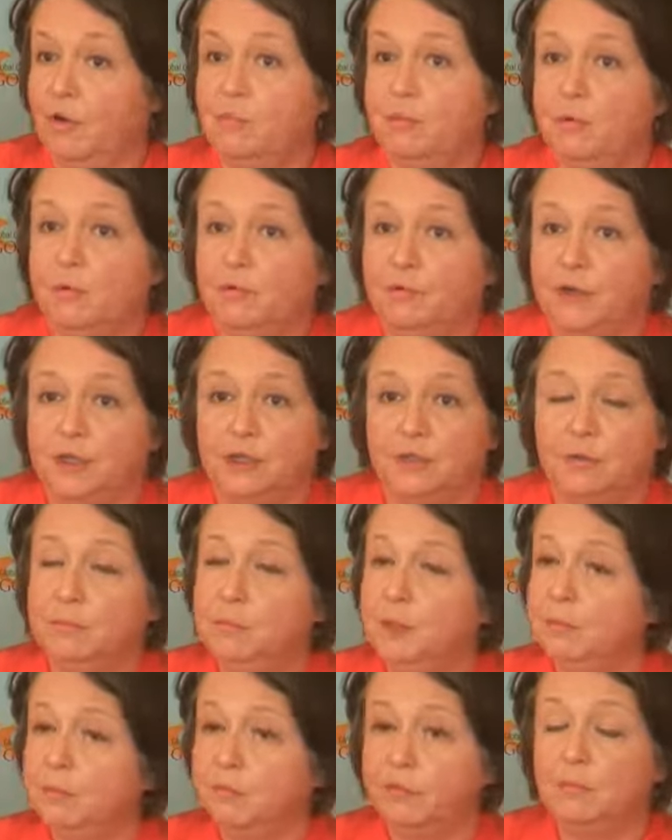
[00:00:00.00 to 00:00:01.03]
our profession,
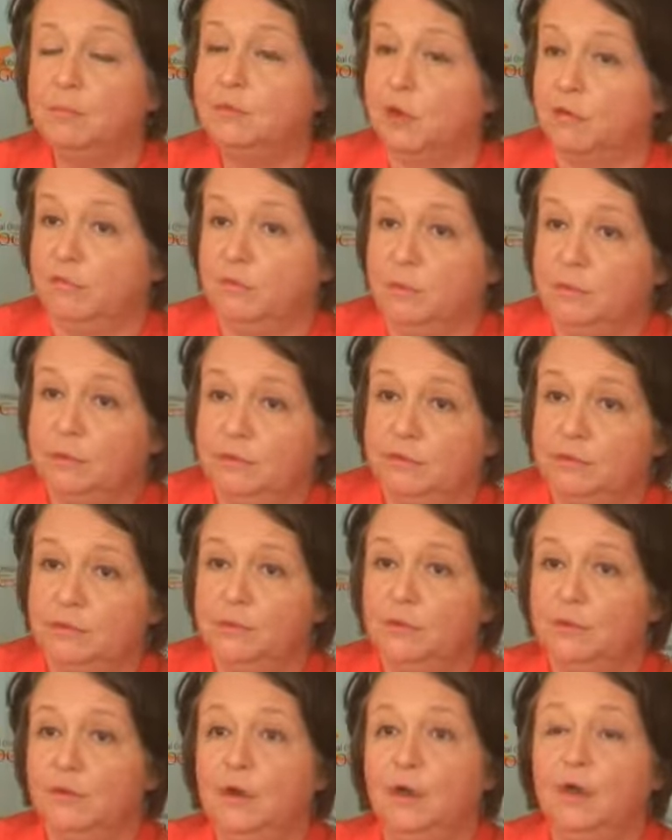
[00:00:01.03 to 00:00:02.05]
people from governments,
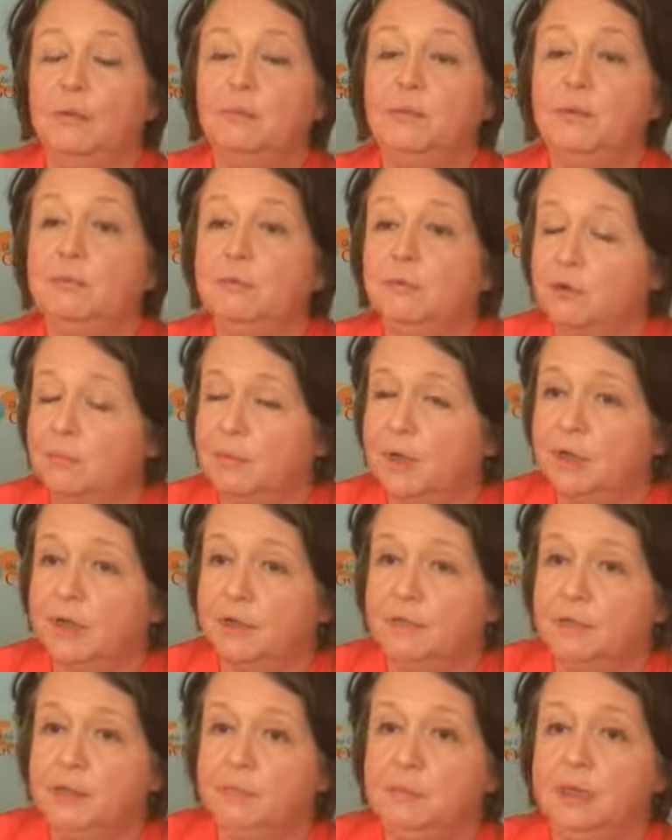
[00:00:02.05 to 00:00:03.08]
you know, people from
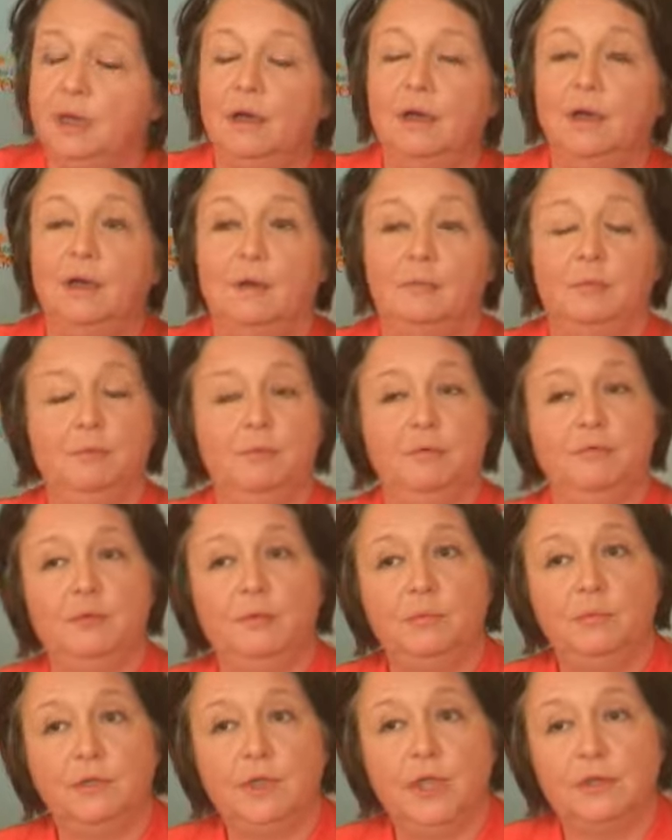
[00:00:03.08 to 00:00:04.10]
academia, people
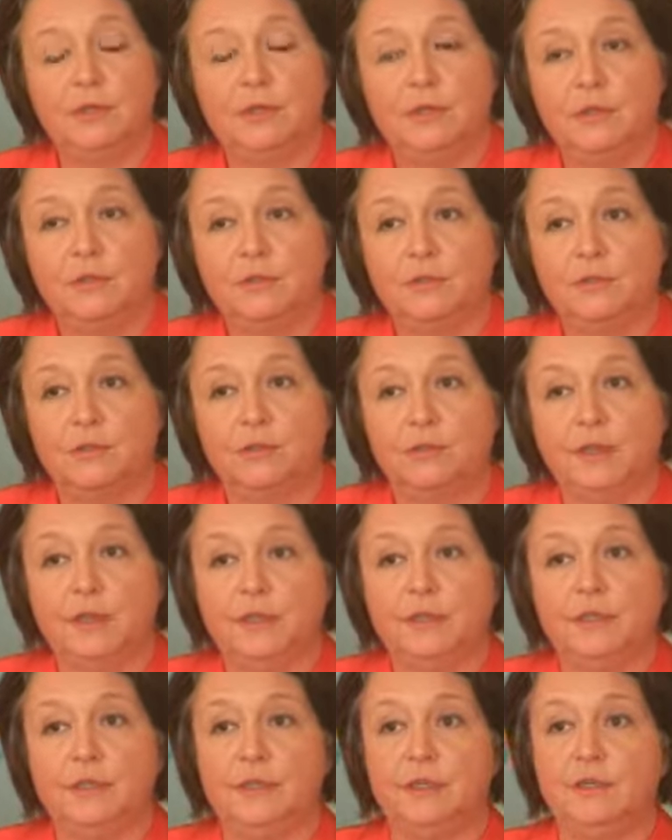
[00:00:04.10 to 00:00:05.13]
from United Nations
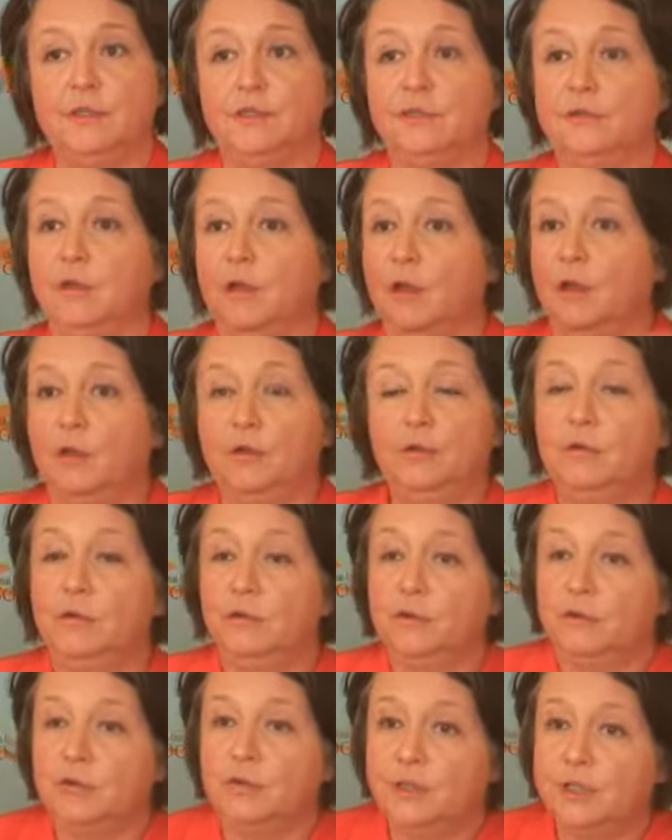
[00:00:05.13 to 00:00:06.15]
organizations, you
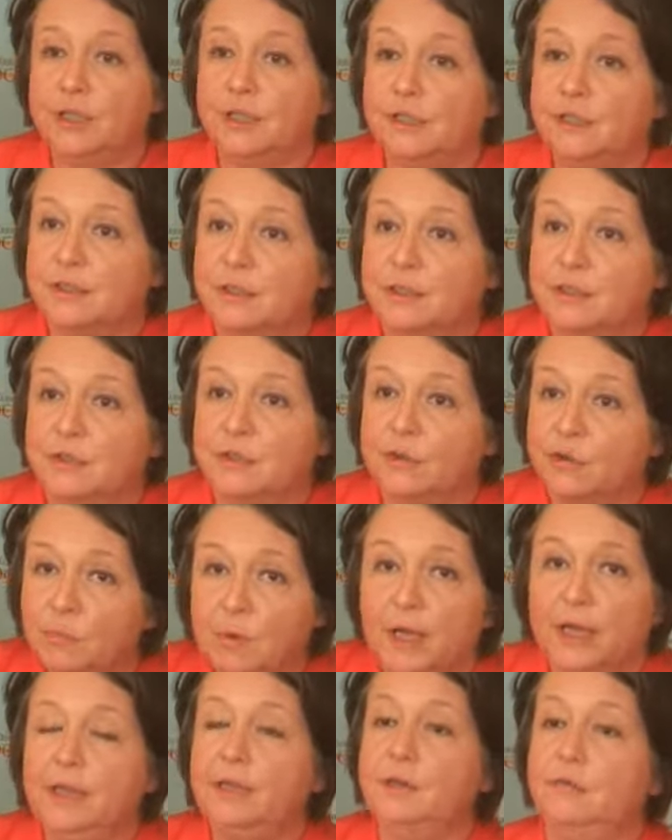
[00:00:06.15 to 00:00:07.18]
know, just citizens who
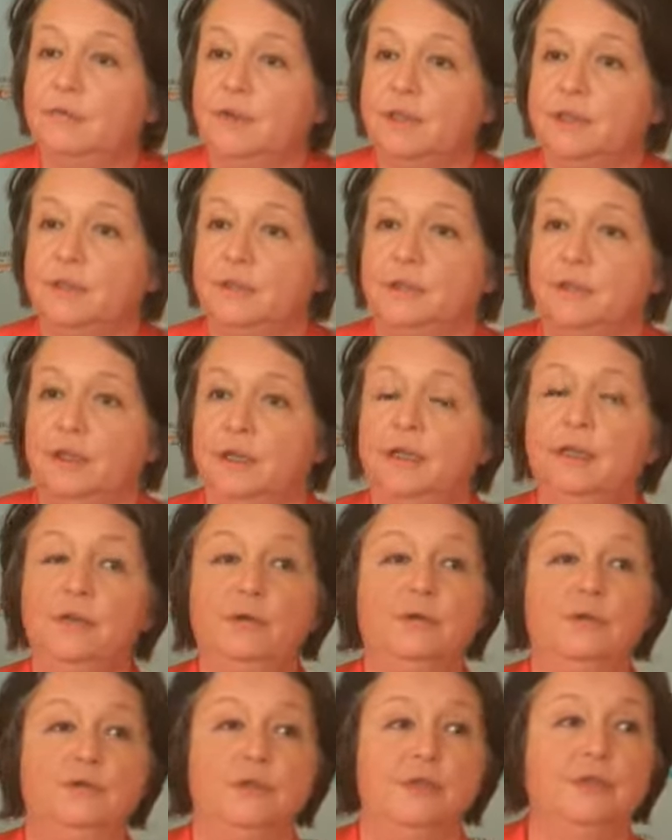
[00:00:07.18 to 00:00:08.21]
were interested in
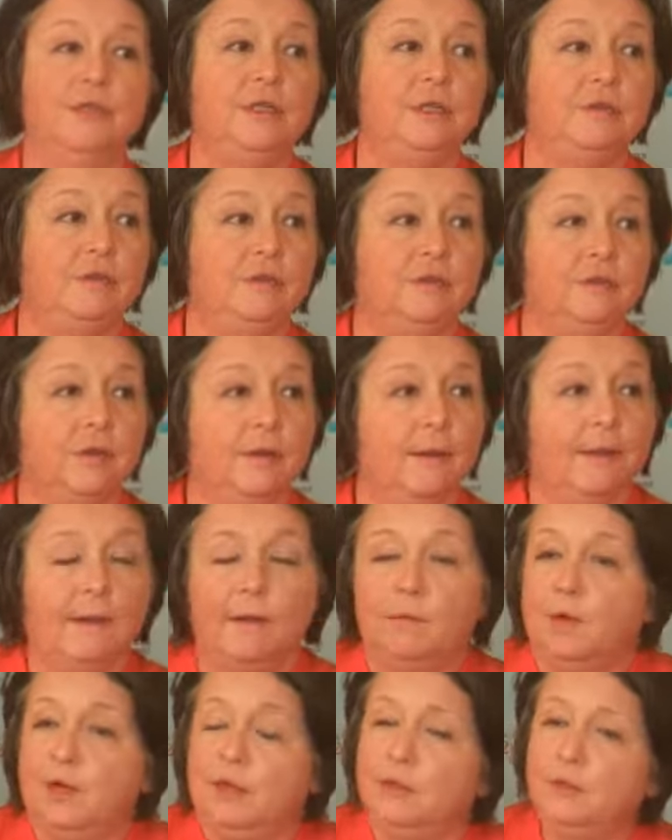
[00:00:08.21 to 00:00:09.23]
oceans issues.
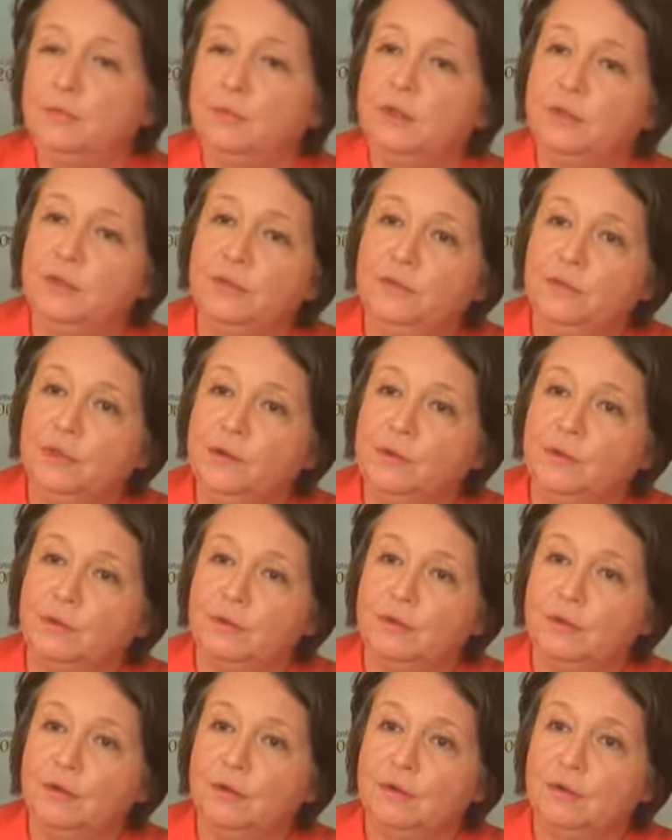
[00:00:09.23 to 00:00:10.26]
Why don't we continue?
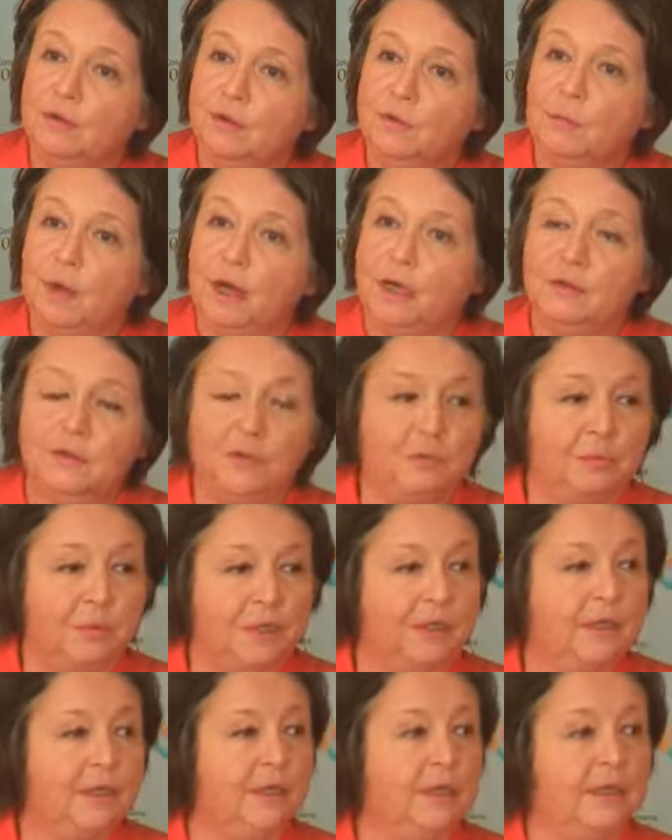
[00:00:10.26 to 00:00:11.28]
You know, why don't
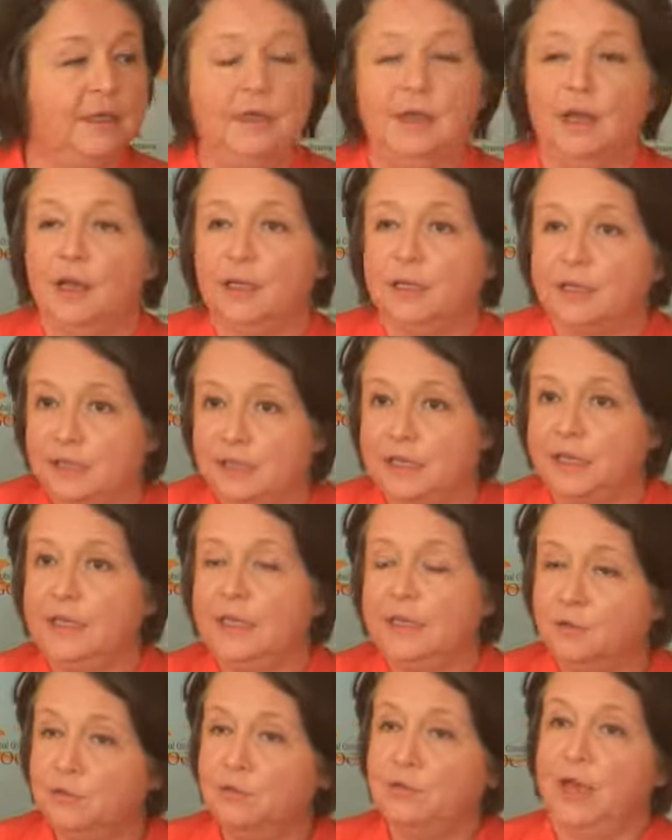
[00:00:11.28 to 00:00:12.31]
we really
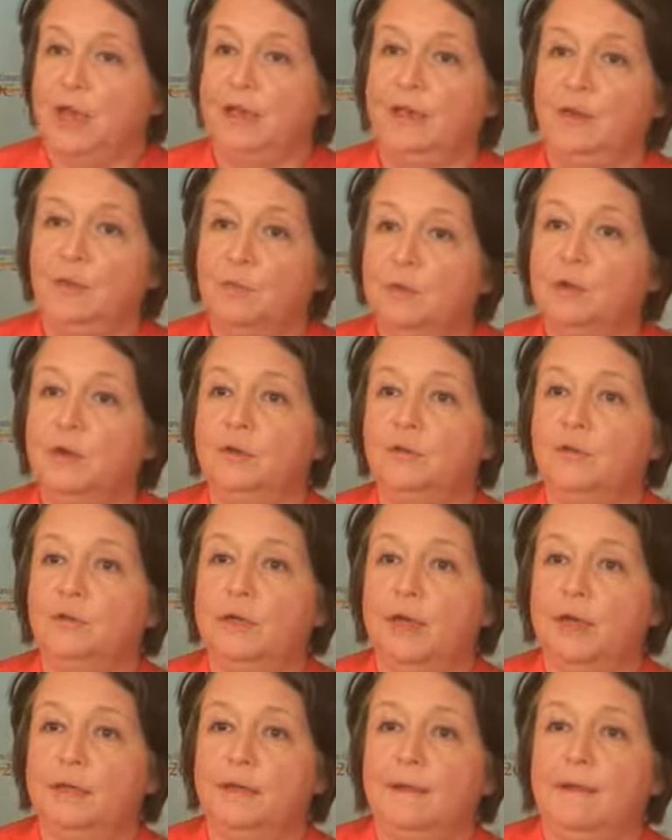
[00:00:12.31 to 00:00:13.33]
stay together, work
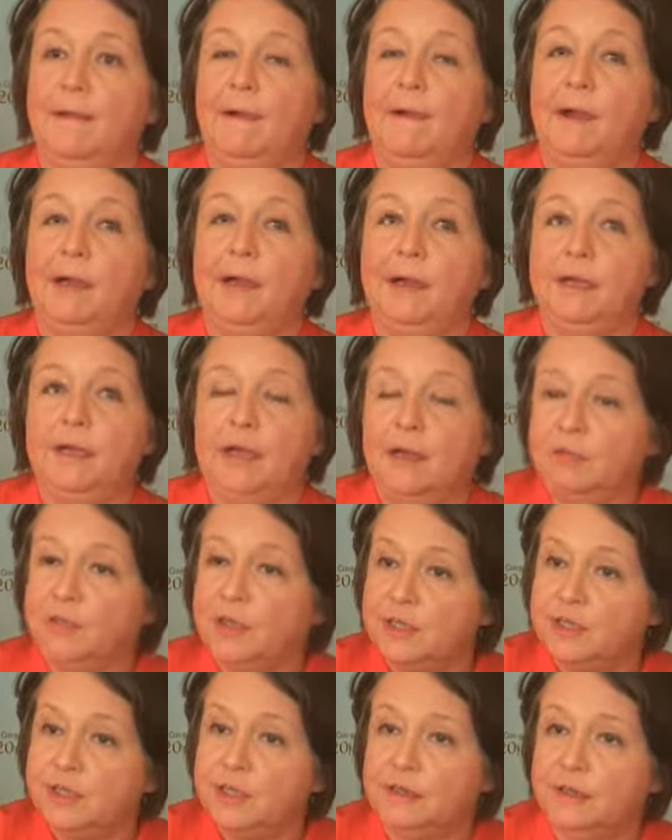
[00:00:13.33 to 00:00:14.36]
together, and
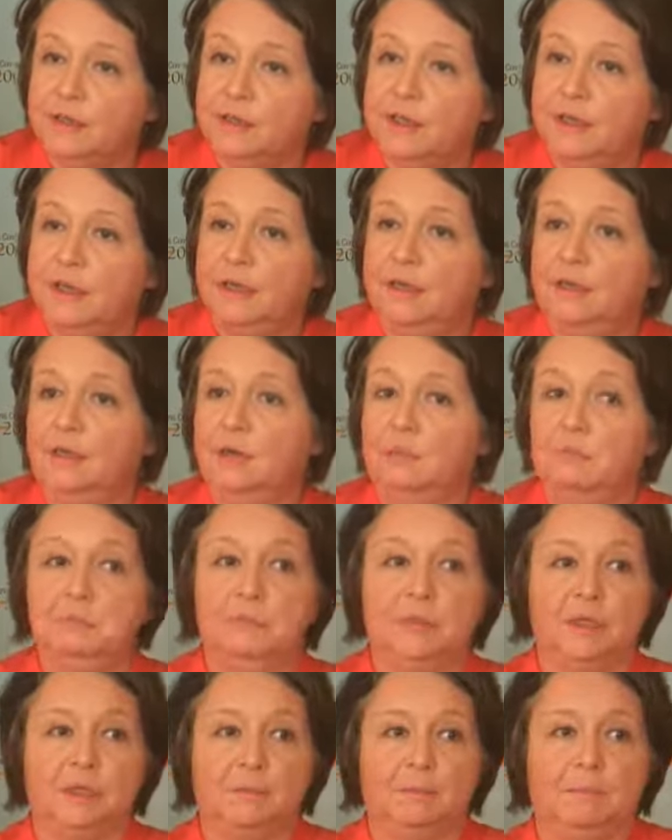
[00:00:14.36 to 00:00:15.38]
every single
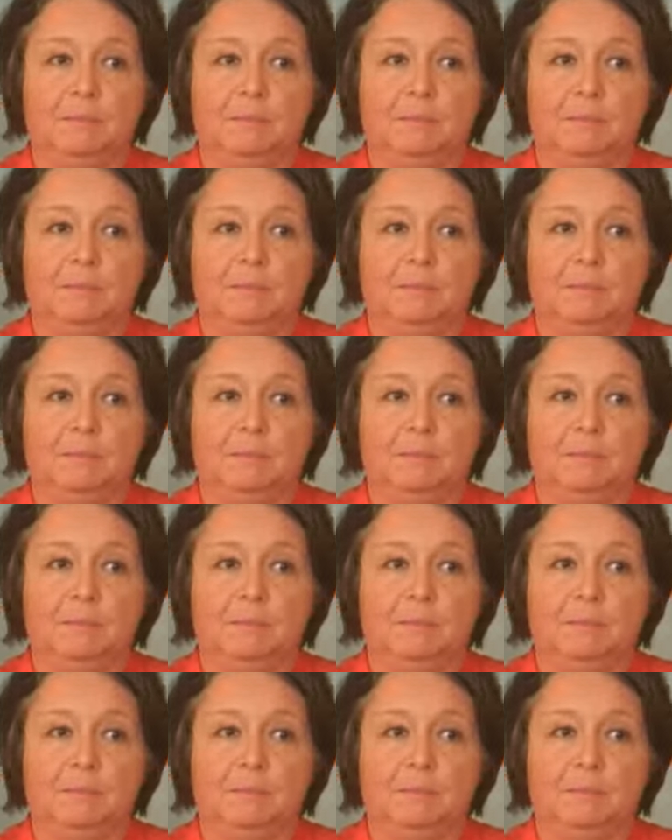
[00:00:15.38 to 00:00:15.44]
um,